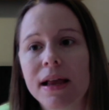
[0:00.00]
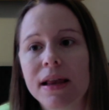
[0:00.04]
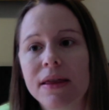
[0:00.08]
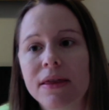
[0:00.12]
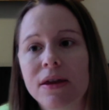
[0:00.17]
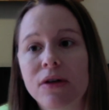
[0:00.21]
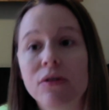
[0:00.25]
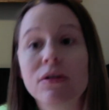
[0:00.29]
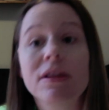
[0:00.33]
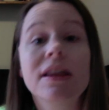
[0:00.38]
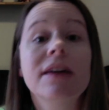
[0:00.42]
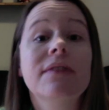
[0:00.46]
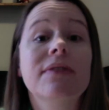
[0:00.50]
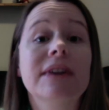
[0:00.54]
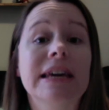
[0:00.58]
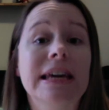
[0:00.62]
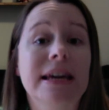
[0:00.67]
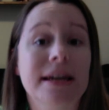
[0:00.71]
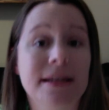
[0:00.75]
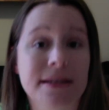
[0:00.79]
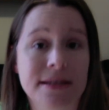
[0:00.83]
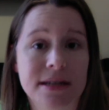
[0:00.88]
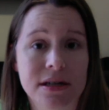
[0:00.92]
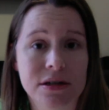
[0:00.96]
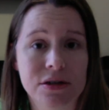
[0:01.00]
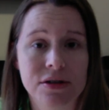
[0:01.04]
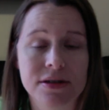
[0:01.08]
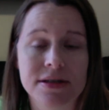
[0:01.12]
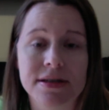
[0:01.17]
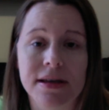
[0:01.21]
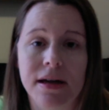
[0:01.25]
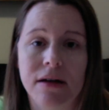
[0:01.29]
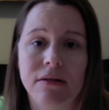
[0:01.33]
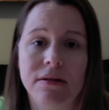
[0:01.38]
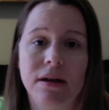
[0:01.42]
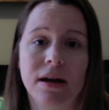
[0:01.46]
their living conditions,
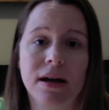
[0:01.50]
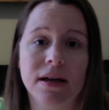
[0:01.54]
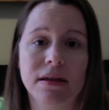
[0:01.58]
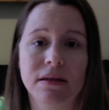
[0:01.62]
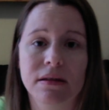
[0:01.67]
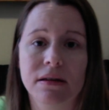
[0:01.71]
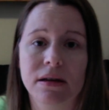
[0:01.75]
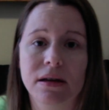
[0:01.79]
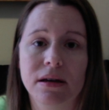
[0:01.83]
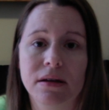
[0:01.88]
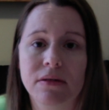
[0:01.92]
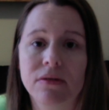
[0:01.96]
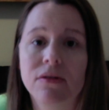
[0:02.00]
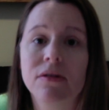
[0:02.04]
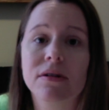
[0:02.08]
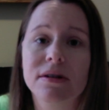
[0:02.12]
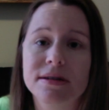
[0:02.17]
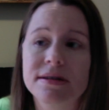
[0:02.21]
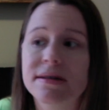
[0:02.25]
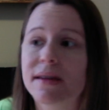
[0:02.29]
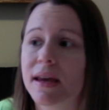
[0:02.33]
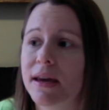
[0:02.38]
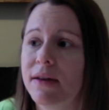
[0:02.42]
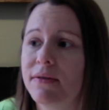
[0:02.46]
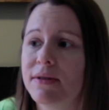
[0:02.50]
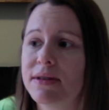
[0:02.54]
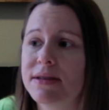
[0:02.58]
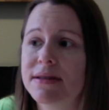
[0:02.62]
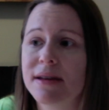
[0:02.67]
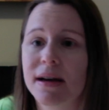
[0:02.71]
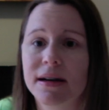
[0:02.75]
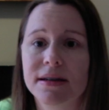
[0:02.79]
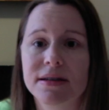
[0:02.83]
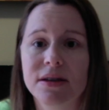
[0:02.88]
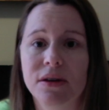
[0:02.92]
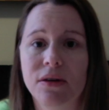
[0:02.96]
now not you're a slave, it
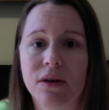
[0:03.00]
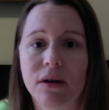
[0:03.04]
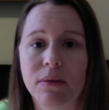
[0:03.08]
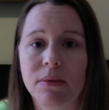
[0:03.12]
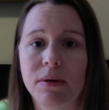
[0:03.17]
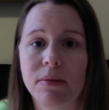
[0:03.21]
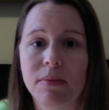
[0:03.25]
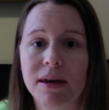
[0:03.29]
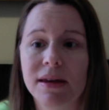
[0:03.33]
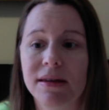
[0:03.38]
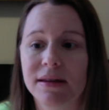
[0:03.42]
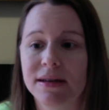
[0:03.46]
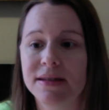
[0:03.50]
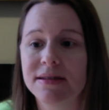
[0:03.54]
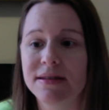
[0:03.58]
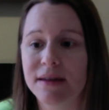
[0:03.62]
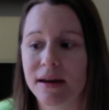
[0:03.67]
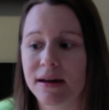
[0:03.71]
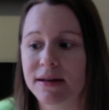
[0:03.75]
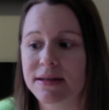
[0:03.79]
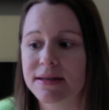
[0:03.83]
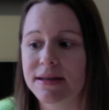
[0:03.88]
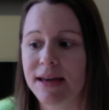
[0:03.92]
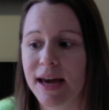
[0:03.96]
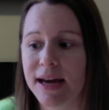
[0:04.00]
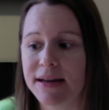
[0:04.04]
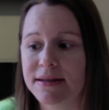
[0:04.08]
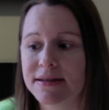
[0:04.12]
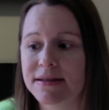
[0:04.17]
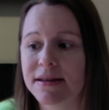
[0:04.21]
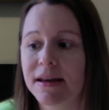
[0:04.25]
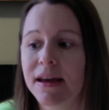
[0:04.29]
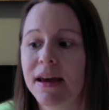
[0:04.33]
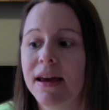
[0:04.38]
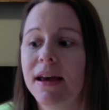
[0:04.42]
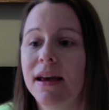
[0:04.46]
sucks, and you can be beaten, it sucks,
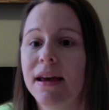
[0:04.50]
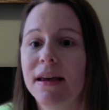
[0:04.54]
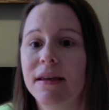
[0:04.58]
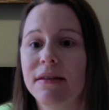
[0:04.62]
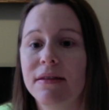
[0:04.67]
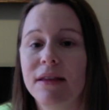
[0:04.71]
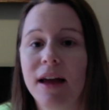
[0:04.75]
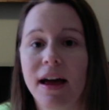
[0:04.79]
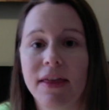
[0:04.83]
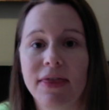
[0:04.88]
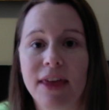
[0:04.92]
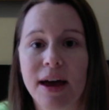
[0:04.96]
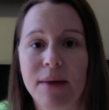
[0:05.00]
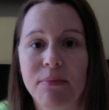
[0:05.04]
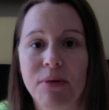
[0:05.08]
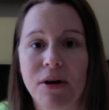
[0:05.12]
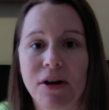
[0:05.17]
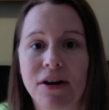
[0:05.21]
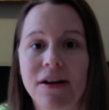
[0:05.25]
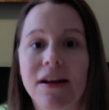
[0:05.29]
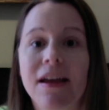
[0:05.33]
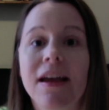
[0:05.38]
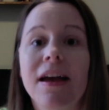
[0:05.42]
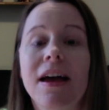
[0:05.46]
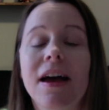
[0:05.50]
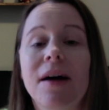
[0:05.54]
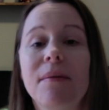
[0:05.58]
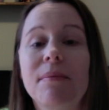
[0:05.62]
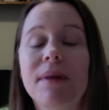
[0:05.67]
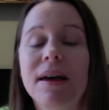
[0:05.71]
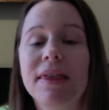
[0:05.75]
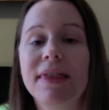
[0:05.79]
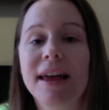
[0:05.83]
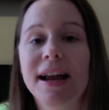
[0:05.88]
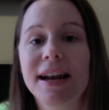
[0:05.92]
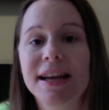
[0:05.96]
yes, not that part,
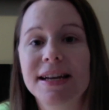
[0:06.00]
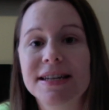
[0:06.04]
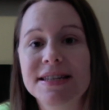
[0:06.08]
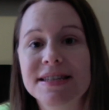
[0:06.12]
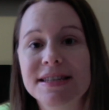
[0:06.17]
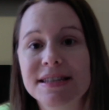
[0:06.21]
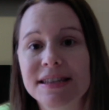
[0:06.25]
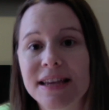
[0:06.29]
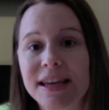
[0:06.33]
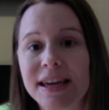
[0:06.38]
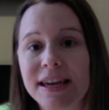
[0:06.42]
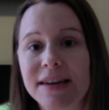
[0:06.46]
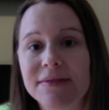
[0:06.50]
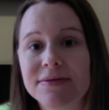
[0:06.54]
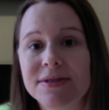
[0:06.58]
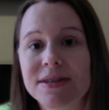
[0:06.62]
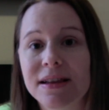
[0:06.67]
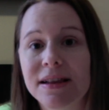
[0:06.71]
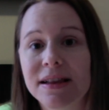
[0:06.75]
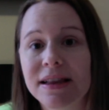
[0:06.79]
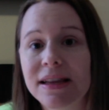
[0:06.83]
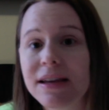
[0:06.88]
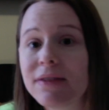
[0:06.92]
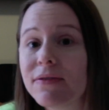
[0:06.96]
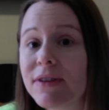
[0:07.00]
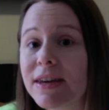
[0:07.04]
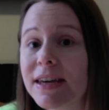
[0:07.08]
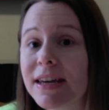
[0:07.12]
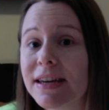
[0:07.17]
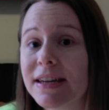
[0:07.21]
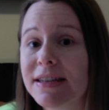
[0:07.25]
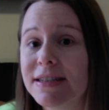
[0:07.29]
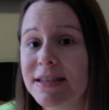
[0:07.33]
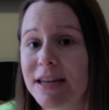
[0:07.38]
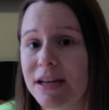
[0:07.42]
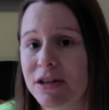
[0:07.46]
but that a slave's living
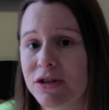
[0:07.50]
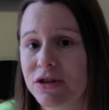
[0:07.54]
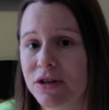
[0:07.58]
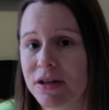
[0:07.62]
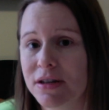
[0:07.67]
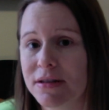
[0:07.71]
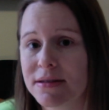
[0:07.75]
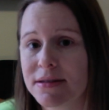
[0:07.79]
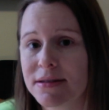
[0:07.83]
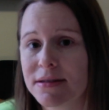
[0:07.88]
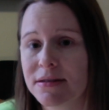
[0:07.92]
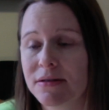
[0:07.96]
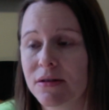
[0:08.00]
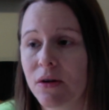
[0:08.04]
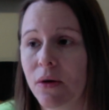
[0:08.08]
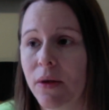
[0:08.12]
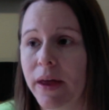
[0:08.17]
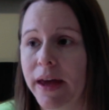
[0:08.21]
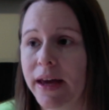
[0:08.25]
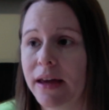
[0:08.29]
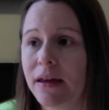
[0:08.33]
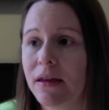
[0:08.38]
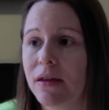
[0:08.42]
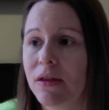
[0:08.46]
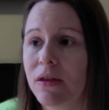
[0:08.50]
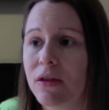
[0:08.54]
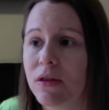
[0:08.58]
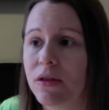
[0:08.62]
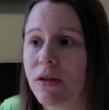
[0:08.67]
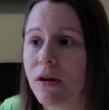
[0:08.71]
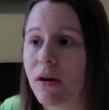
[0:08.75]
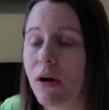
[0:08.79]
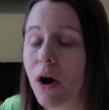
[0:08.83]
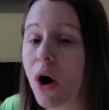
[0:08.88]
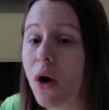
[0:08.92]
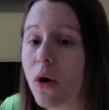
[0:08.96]
conditions, so like
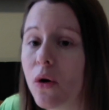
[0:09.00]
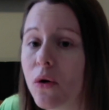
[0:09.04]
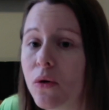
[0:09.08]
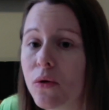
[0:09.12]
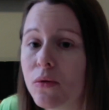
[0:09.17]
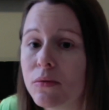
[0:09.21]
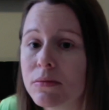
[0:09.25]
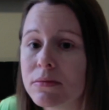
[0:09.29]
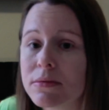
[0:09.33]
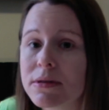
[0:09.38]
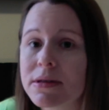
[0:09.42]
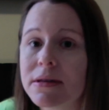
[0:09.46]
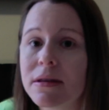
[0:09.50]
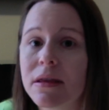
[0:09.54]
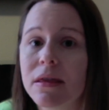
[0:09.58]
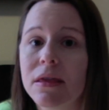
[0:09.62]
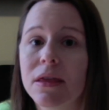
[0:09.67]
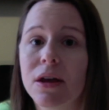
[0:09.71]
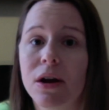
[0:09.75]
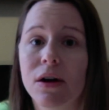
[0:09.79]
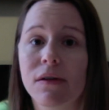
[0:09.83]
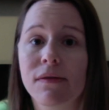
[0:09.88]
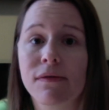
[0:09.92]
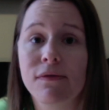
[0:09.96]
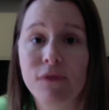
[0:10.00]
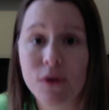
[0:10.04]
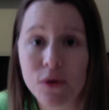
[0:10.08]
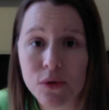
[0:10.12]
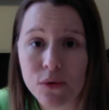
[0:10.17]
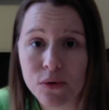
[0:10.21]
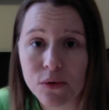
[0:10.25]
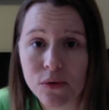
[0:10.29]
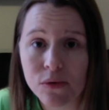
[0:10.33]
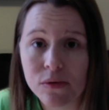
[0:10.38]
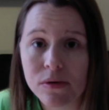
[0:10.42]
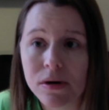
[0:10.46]
their homes, their
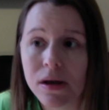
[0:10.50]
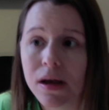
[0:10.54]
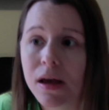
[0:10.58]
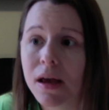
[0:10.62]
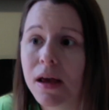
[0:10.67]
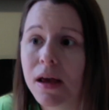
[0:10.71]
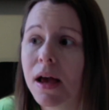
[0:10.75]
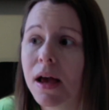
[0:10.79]
food,